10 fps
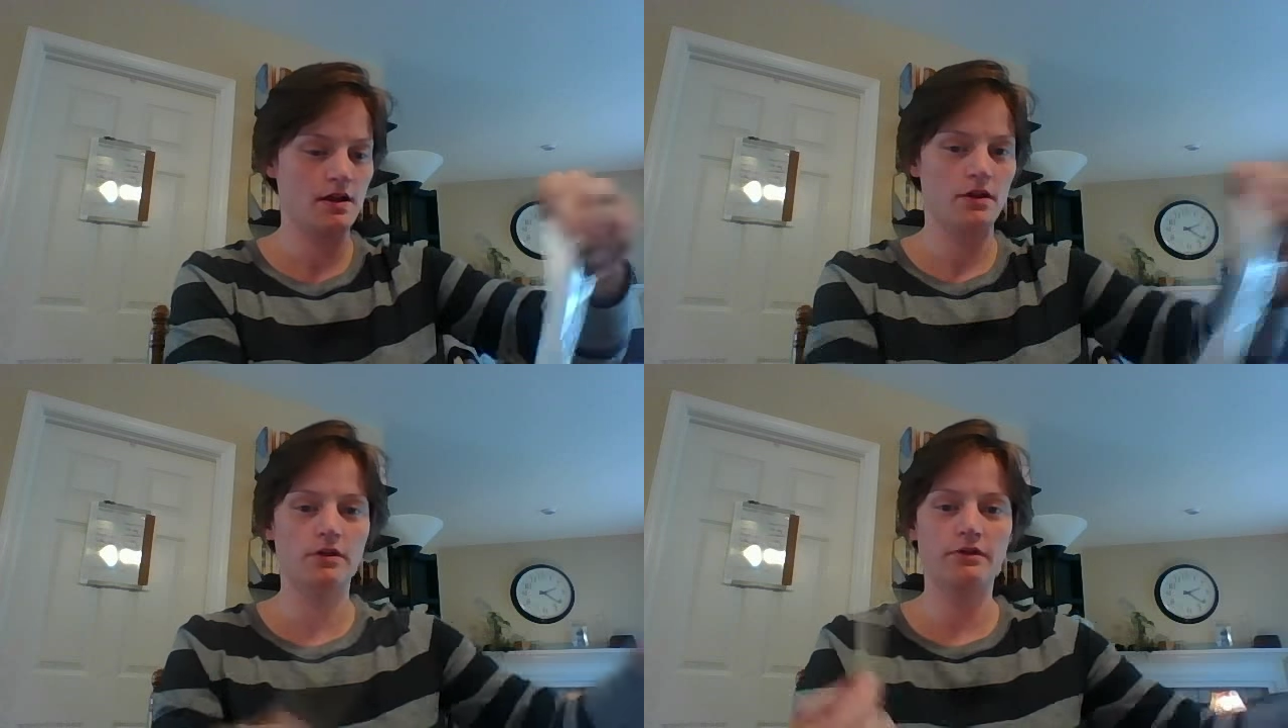
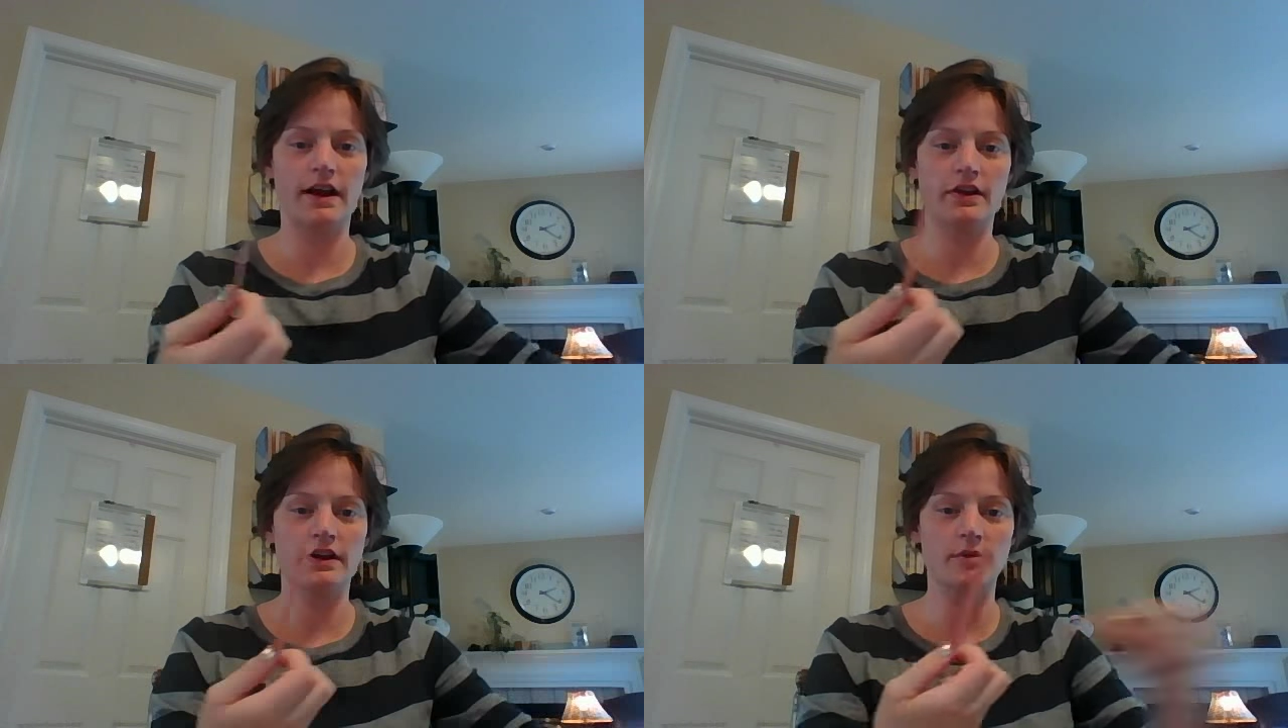Little
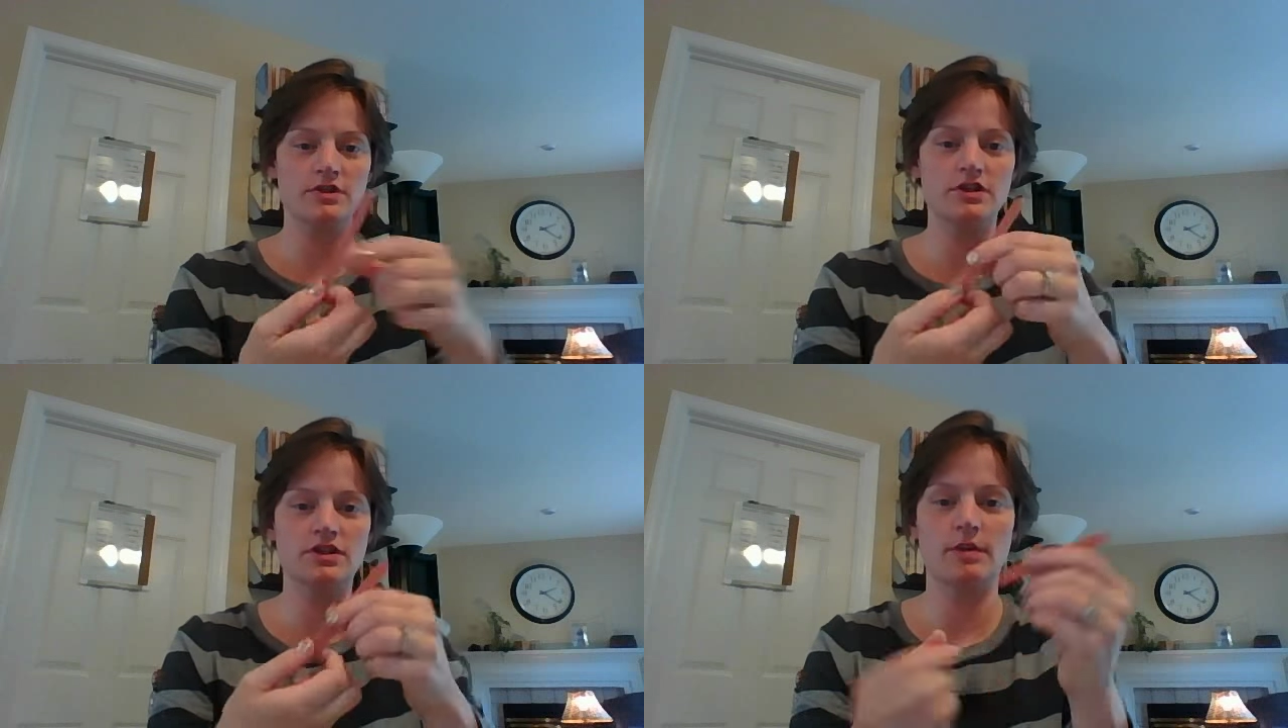file that comes
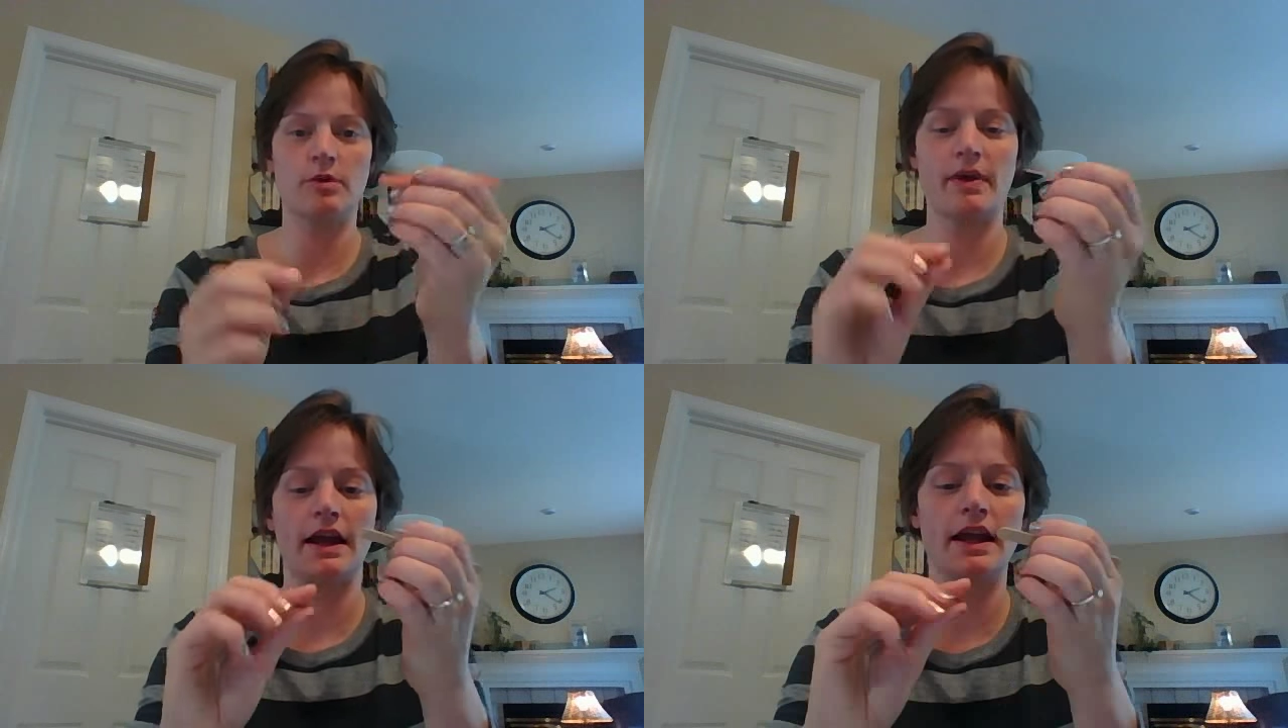in your sample
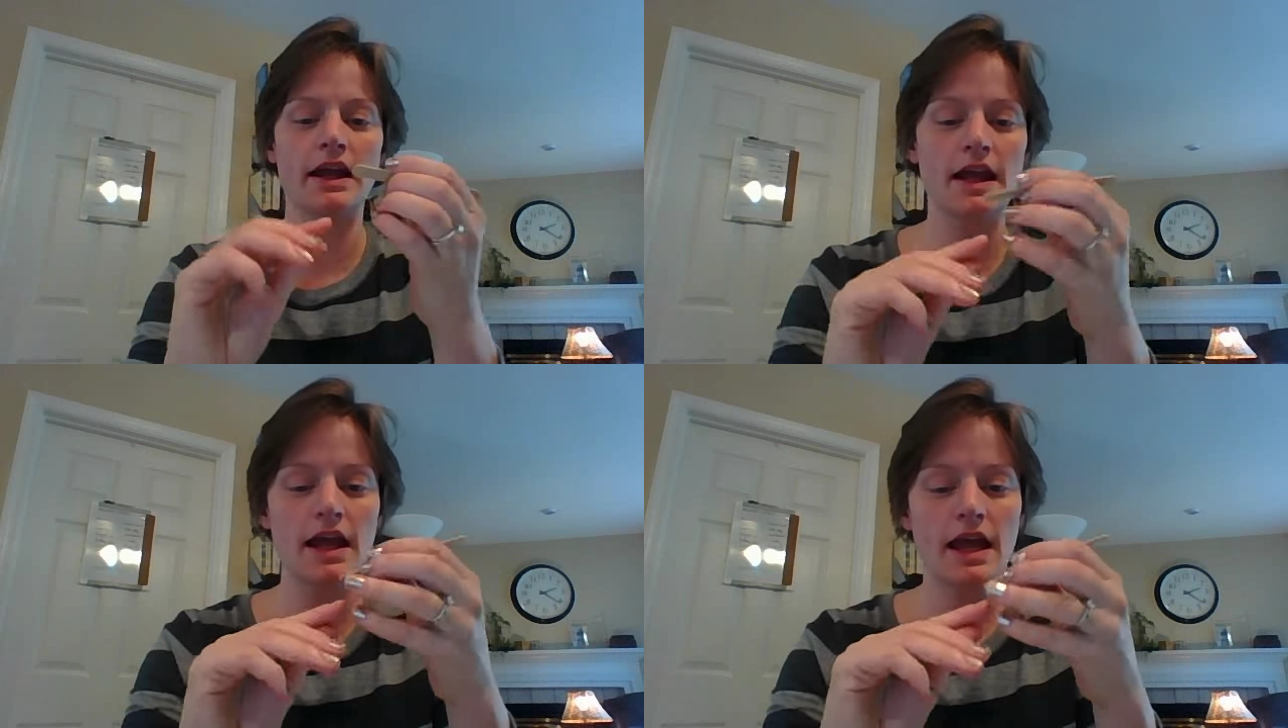packet,
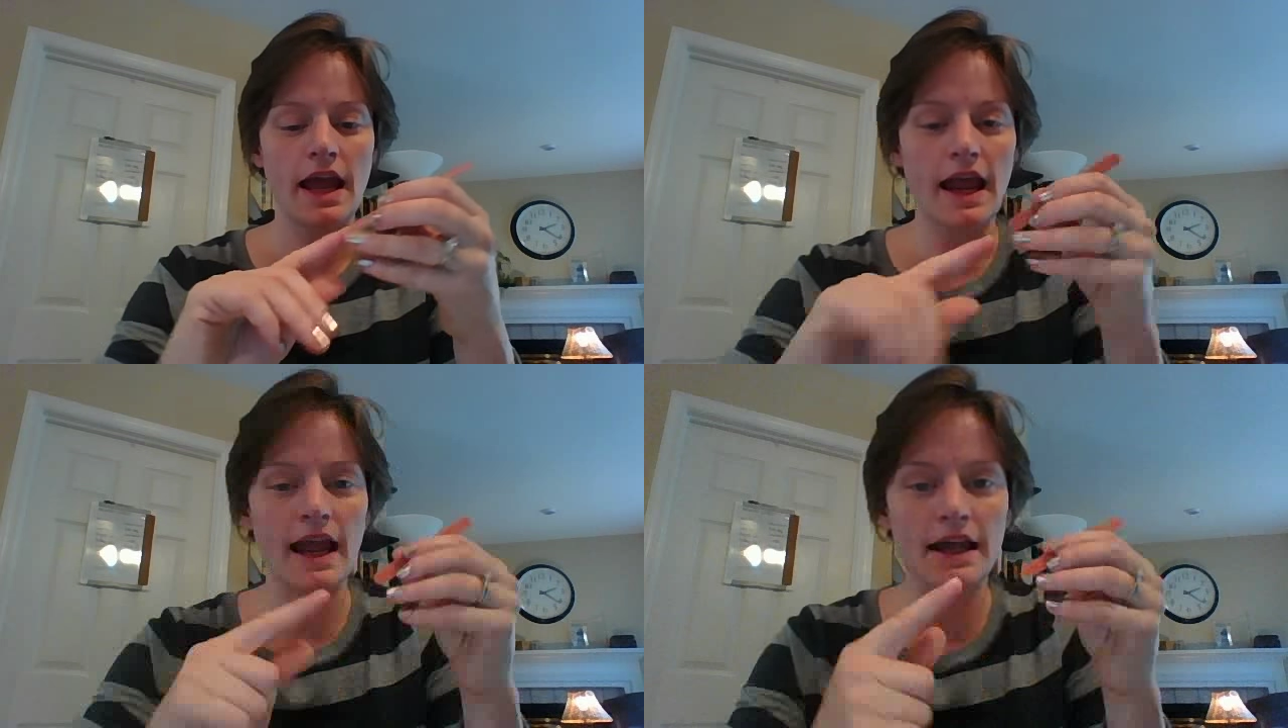
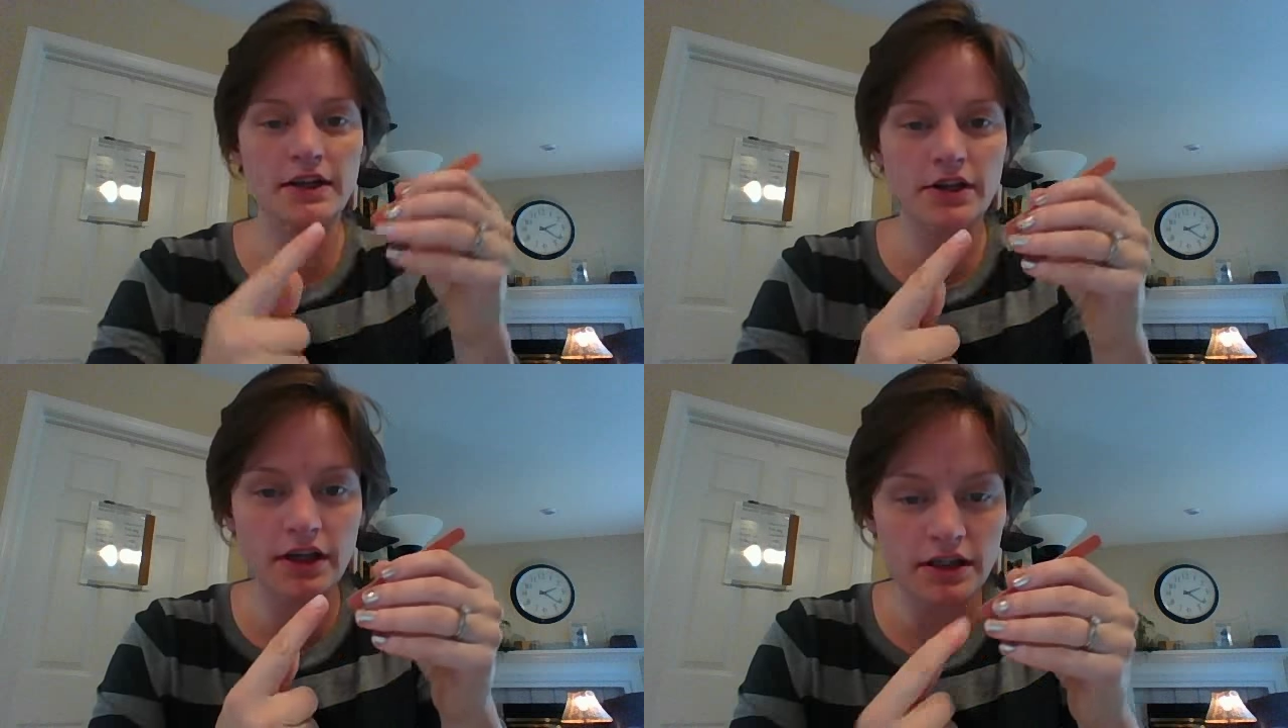and
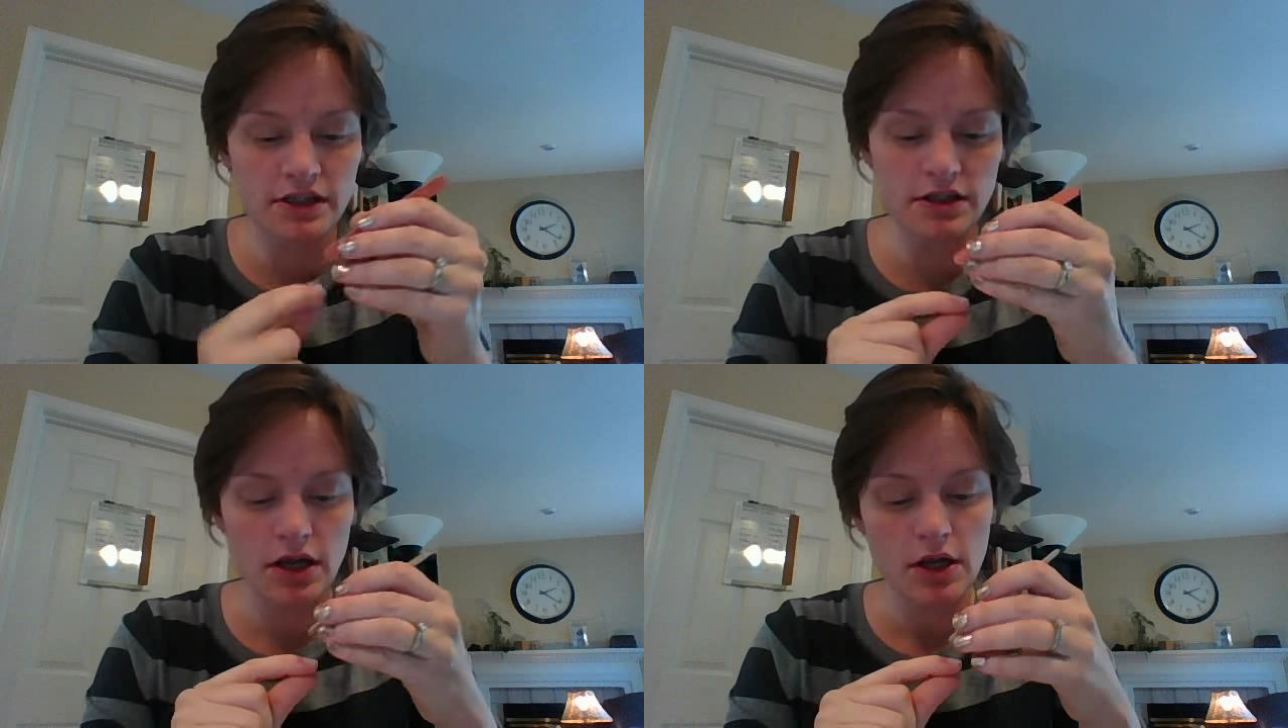you're going to just